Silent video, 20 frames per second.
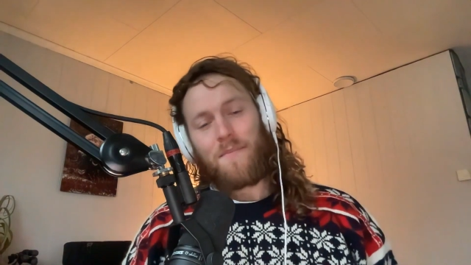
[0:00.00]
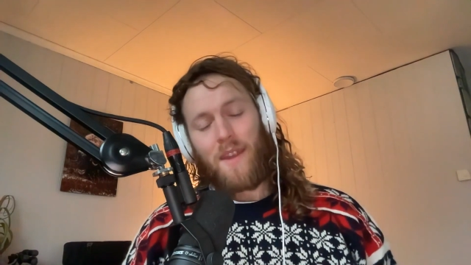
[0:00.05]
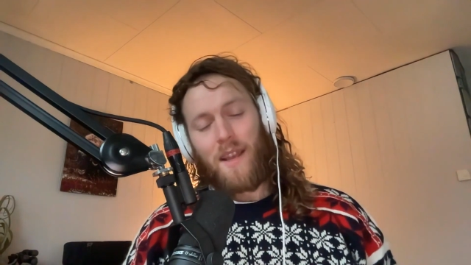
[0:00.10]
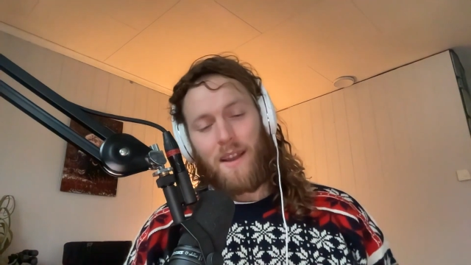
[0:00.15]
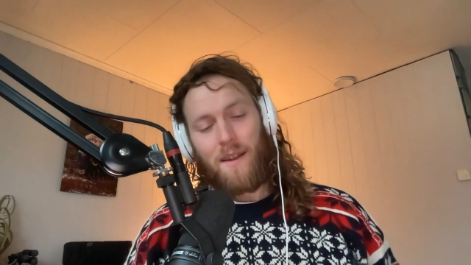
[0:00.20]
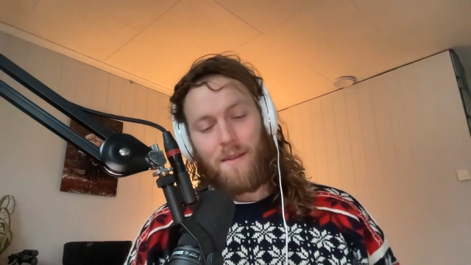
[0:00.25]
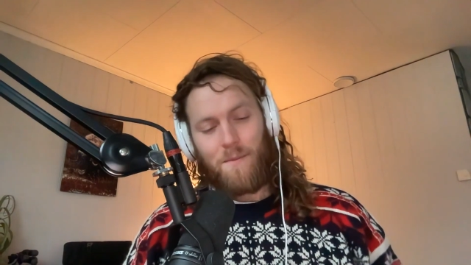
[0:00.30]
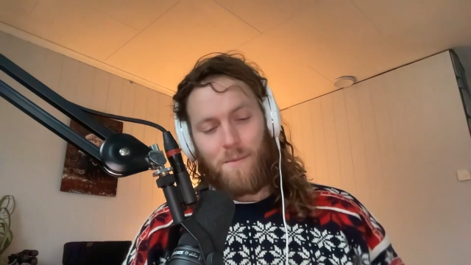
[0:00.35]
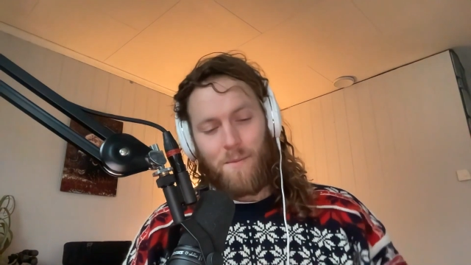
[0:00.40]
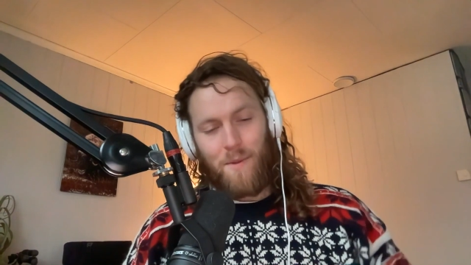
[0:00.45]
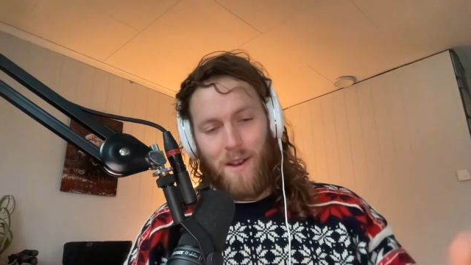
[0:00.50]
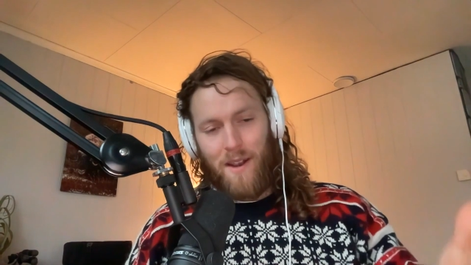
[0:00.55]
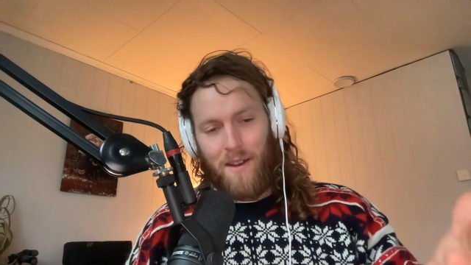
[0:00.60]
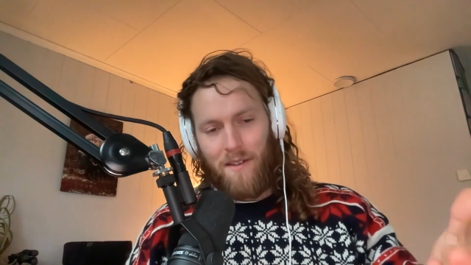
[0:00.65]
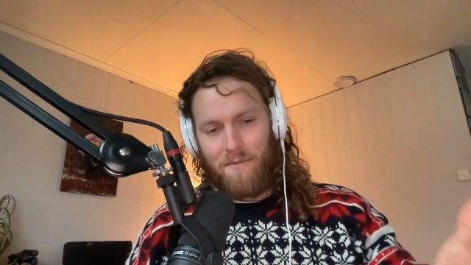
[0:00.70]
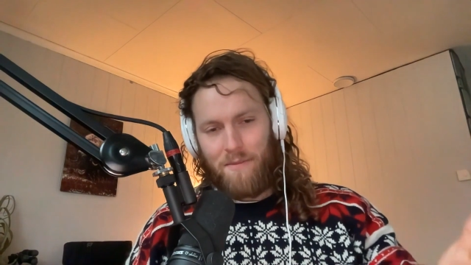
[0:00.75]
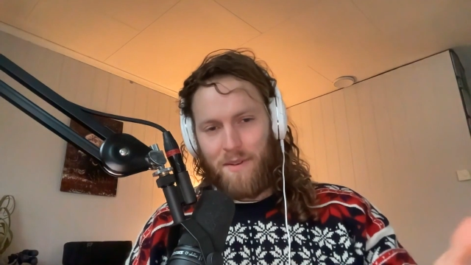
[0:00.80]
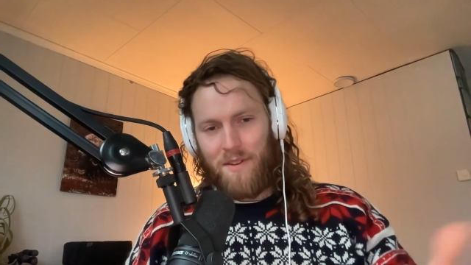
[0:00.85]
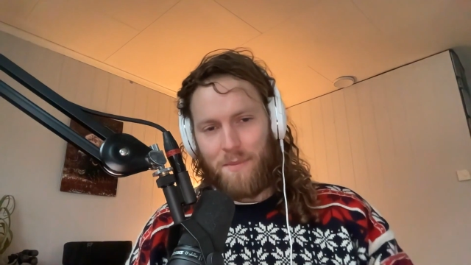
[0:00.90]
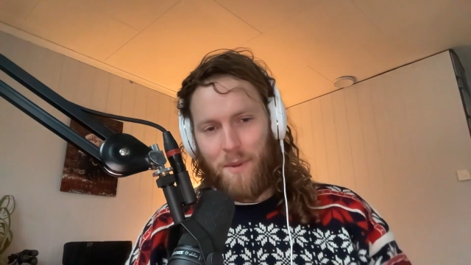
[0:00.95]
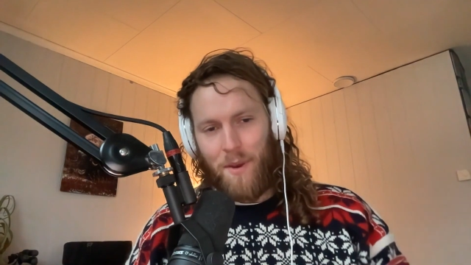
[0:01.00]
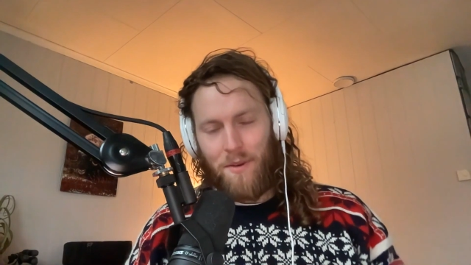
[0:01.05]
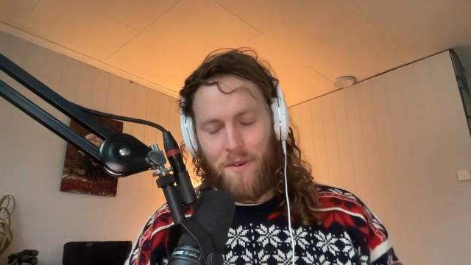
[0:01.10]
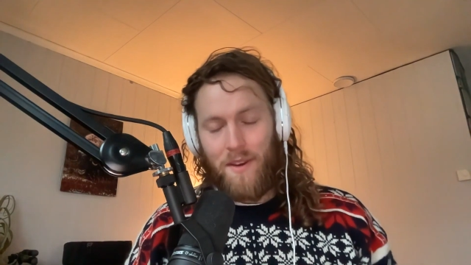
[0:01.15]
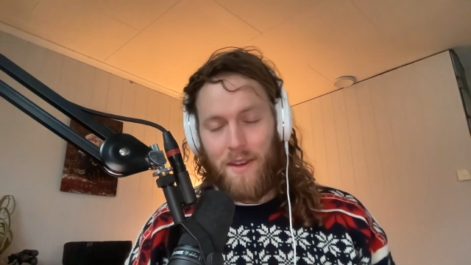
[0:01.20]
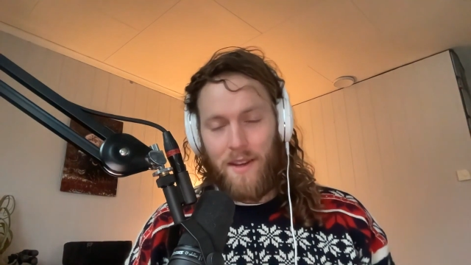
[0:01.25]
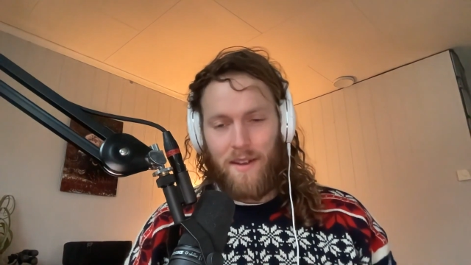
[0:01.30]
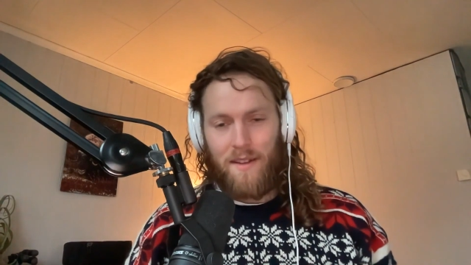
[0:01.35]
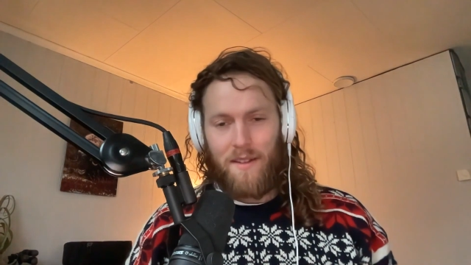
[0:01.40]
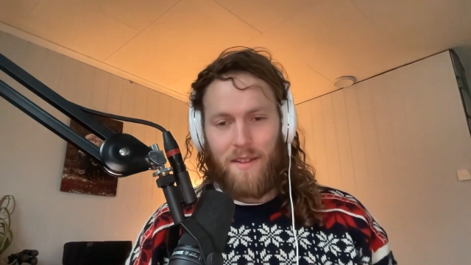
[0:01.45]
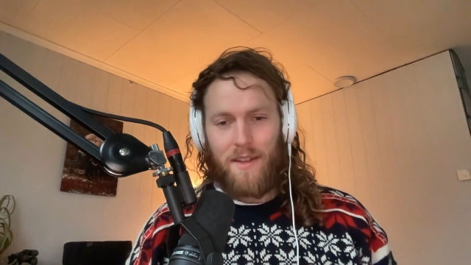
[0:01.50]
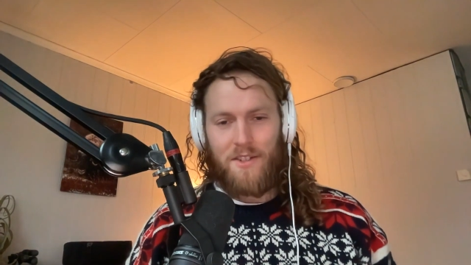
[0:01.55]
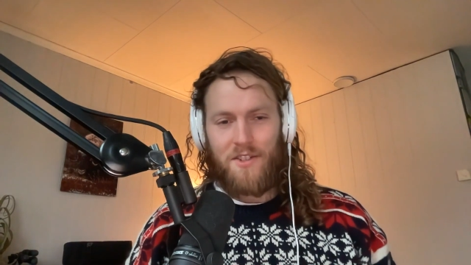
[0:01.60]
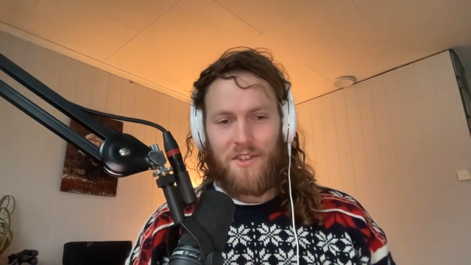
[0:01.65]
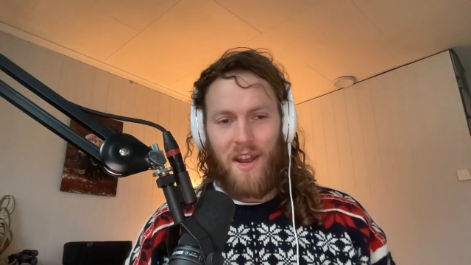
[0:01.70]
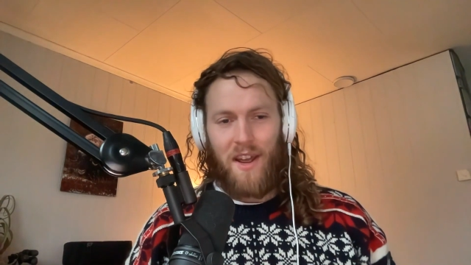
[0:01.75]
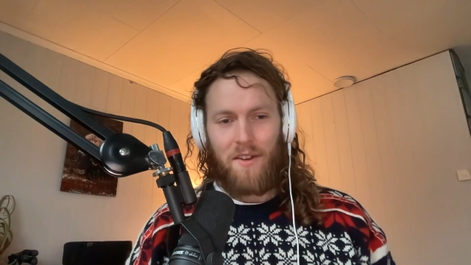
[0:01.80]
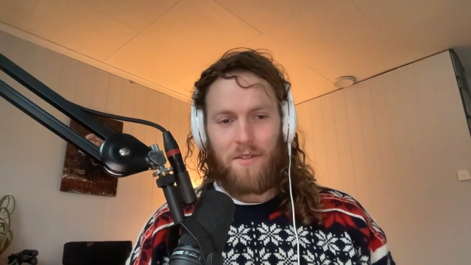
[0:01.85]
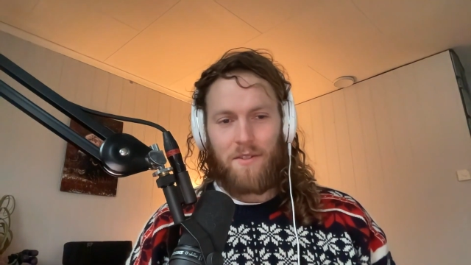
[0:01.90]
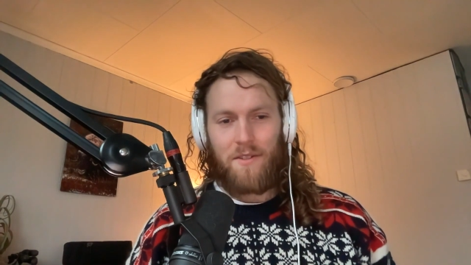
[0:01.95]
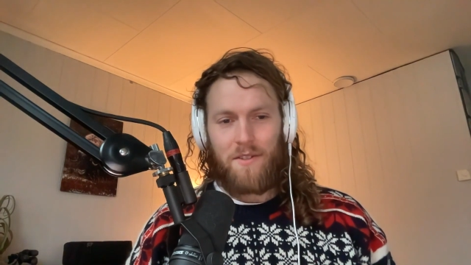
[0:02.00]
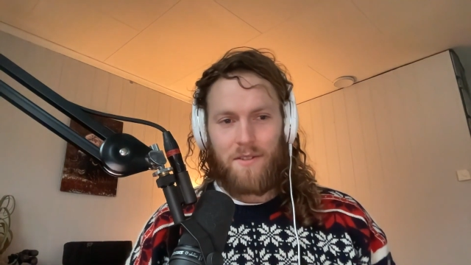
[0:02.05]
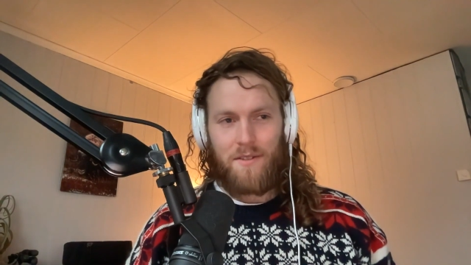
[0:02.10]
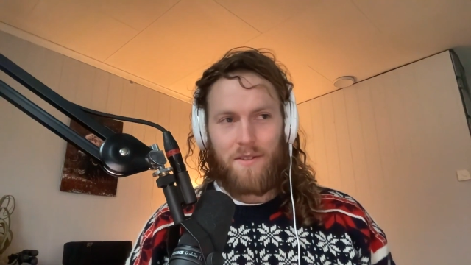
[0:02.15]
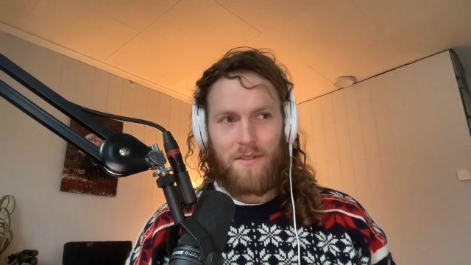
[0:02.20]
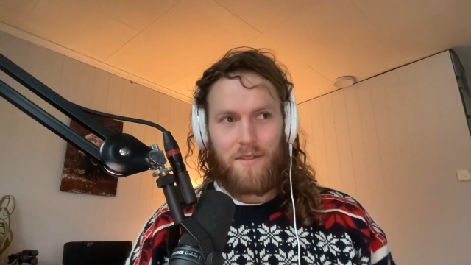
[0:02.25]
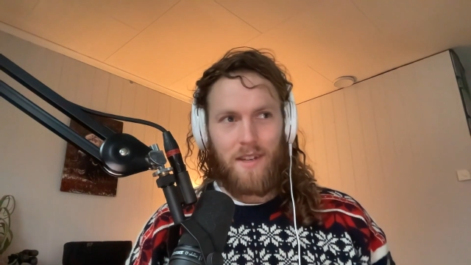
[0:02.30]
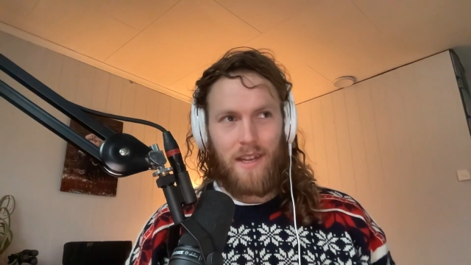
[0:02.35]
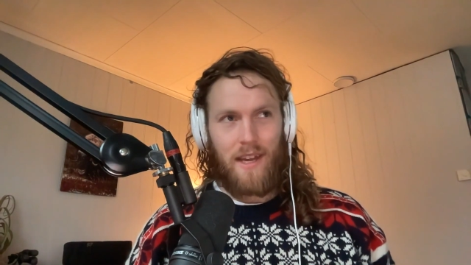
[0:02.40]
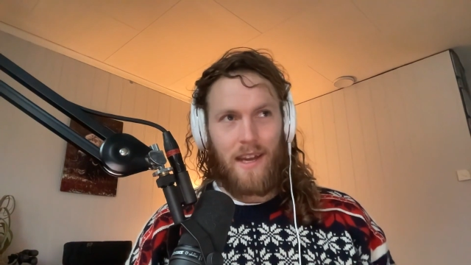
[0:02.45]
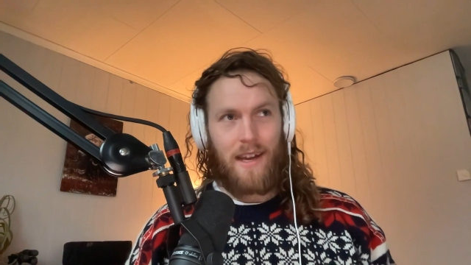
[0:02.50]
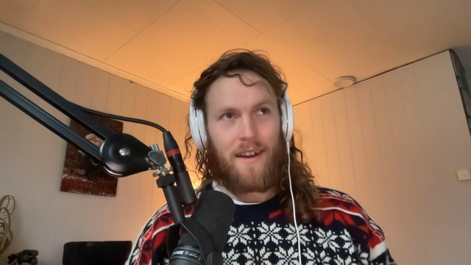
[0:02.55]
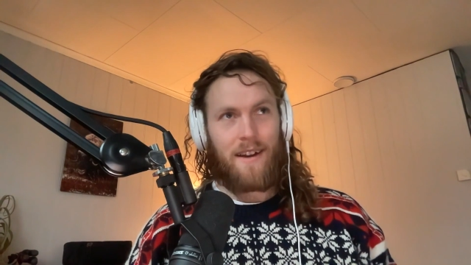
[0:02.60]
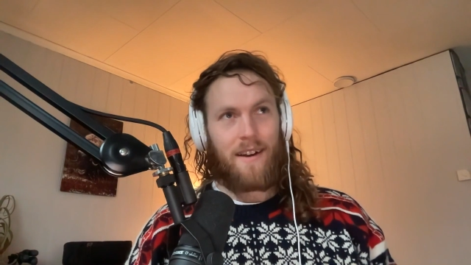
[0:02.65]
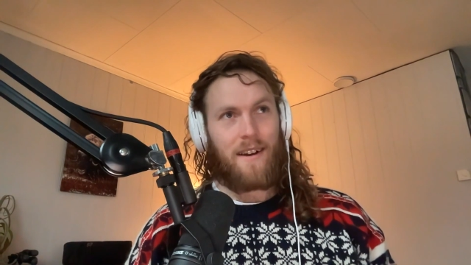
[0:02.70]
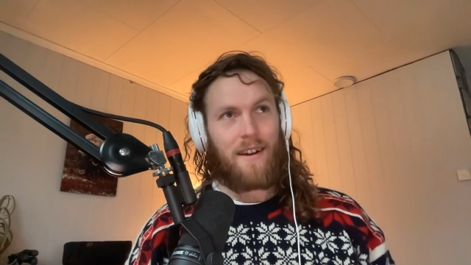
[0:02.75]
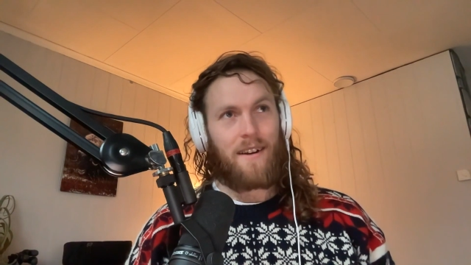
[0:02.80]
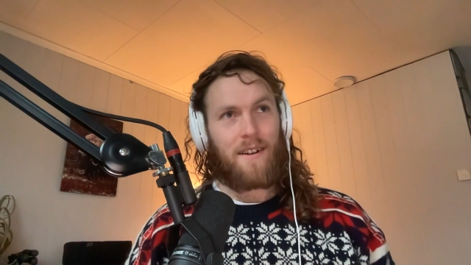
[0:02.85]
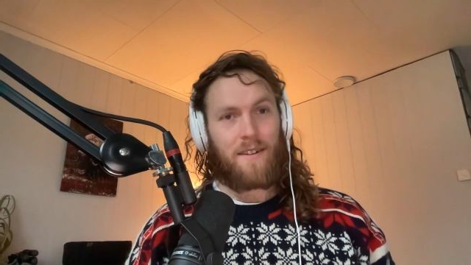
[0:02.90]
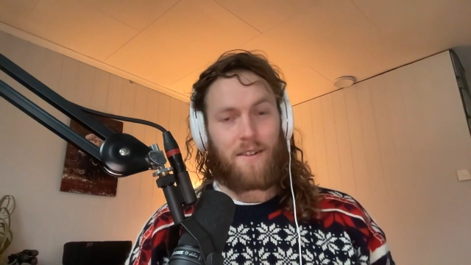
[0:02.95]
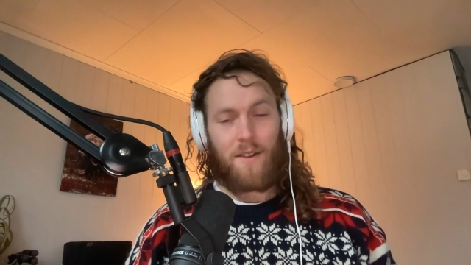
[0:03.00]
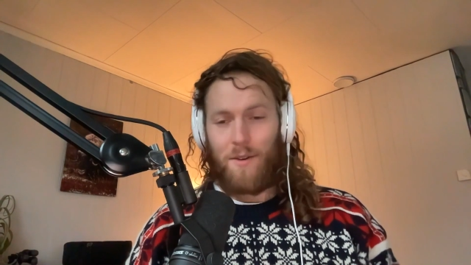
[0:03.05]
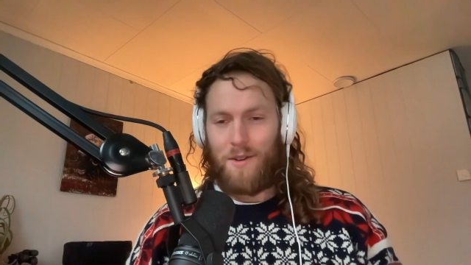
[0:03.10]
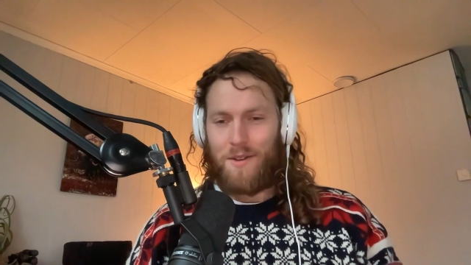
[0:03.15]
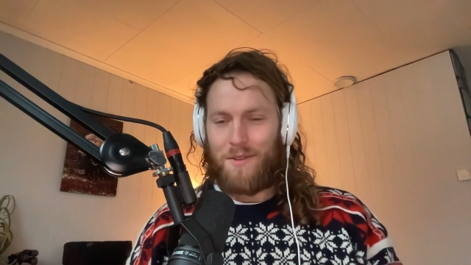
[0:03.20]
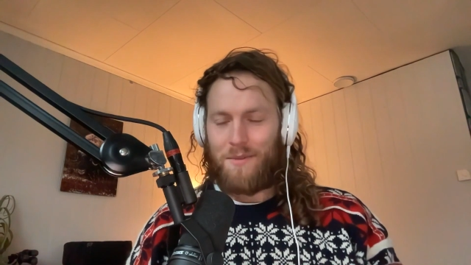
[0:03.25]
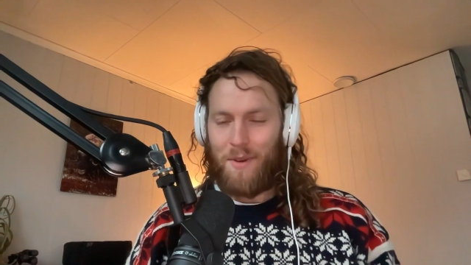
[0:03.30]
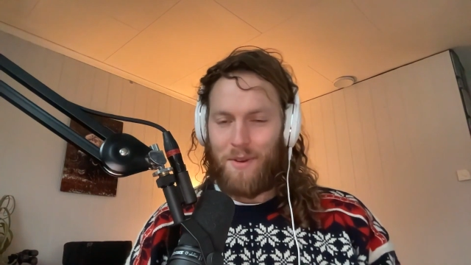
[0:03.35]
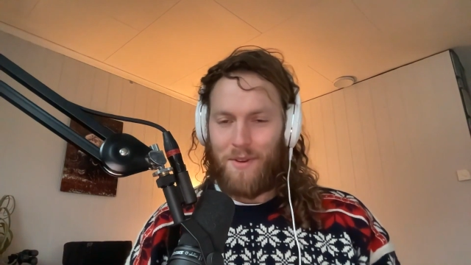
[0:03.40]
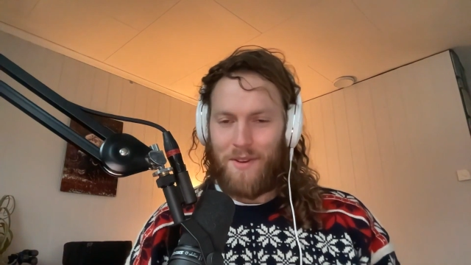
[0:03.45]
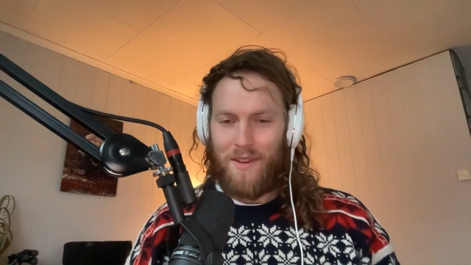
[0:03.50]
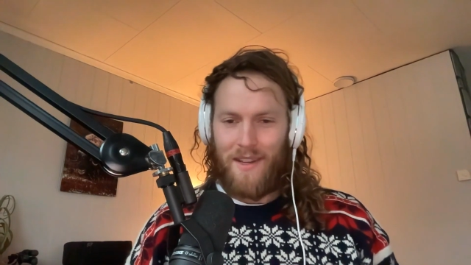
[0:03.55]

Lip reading: I've been smoking the trout, cold smoking